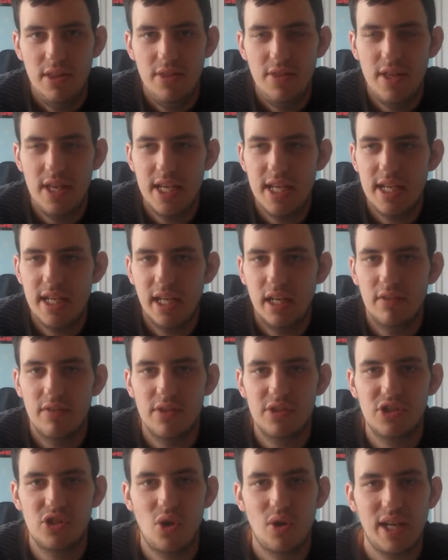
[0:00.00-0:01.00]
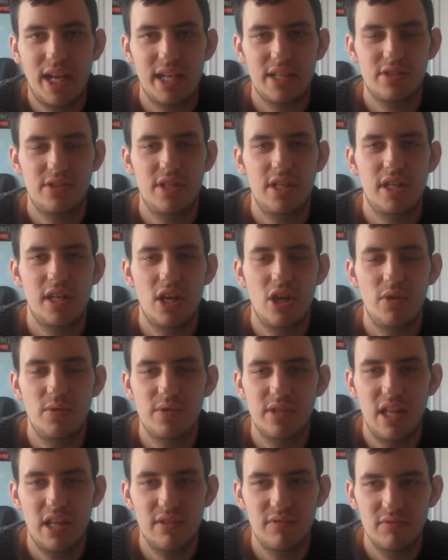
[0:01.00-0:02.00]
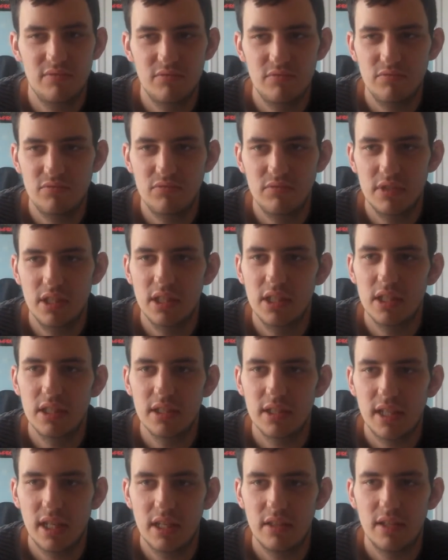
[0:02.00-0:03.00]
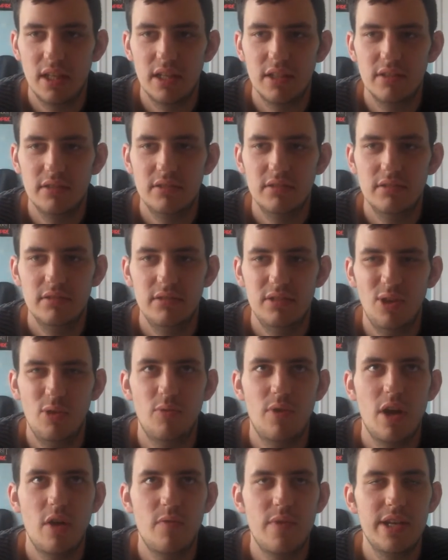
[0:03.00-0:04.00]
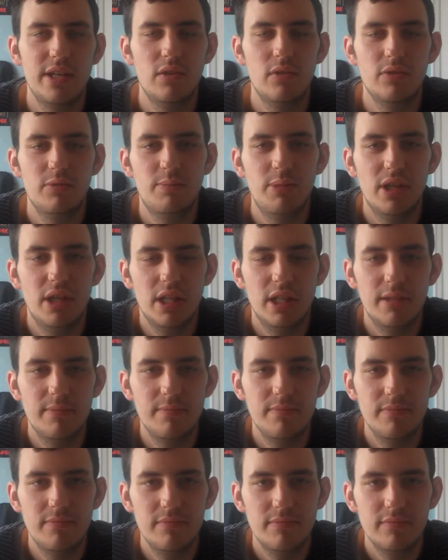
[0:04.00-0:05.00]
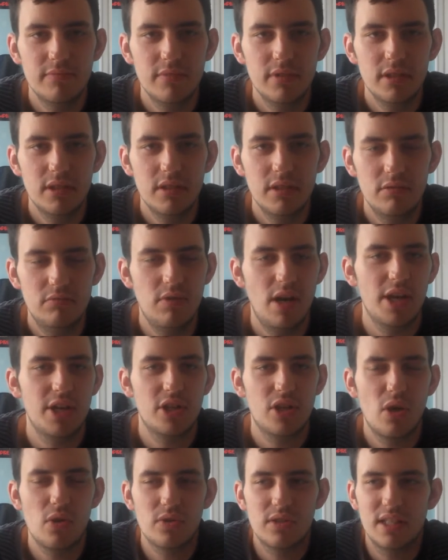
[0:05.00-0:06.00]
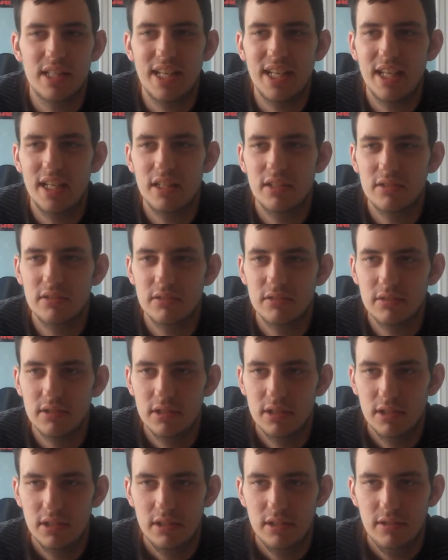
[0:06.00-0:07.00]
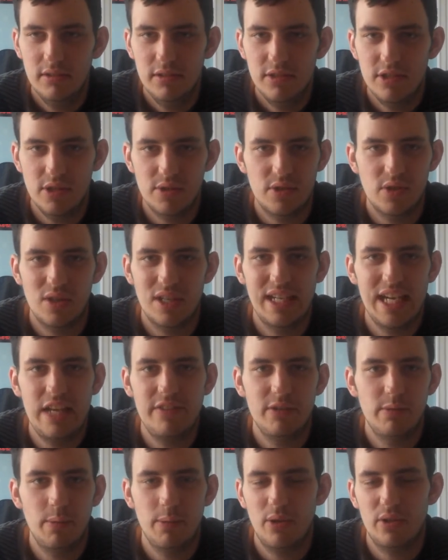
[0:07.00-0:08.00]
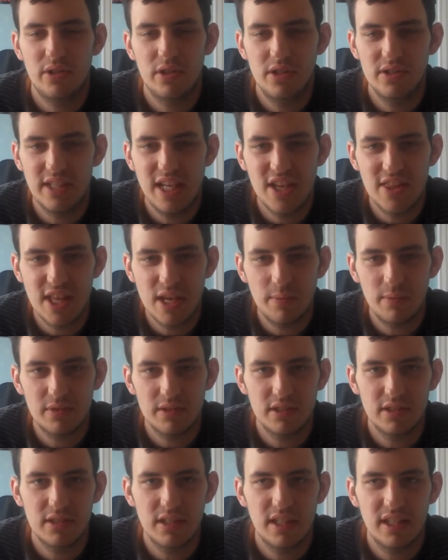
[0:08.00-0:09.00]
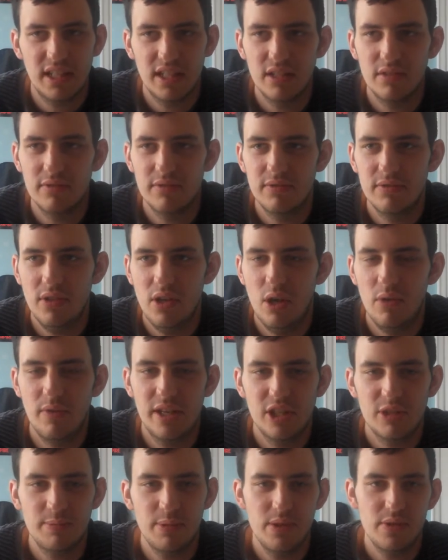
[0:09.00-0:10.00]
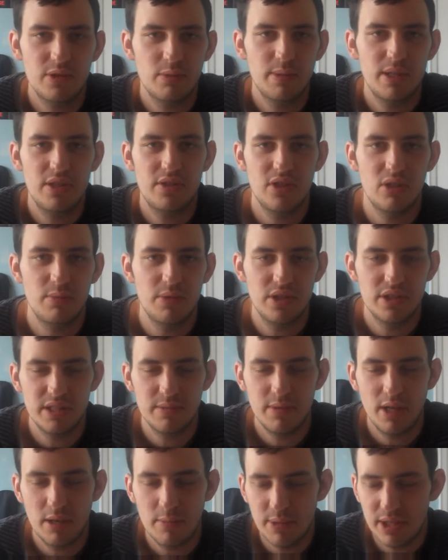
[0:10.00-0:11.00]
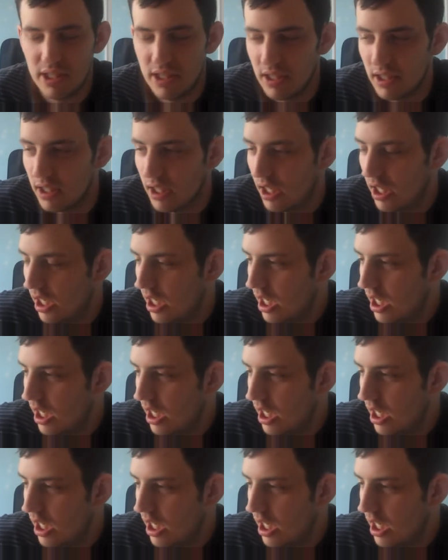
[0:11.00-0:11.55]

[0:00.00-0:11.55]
the stock actors you go, like kind of like, not Ryan Reynolds, but Ryan Gosling, Joseph Gordon-Levitt. I'm not going to say them because they're kind of overexposed a bit too much in my opinion.